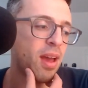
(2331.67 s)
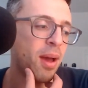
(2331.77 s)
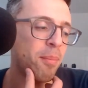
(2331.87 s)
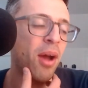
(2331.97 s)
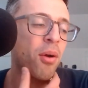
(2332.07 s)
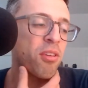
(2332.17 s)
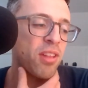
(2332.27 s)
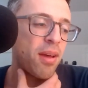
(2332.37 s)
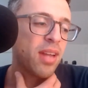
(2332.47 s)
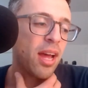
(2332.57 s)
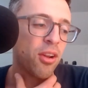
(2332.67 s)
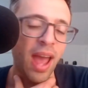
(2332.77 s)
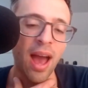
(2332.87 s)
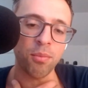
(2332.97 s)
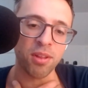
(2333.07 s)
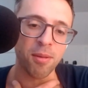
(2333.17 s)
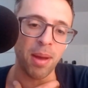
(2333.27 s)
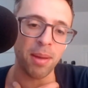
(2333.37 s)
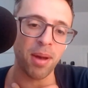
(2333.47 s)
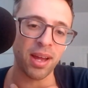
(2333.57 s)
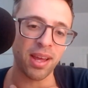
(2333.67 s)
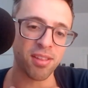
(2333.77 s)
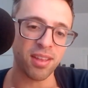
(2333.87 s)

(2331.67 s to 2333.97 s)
Um, I always love Tyler Cowen once on my podcast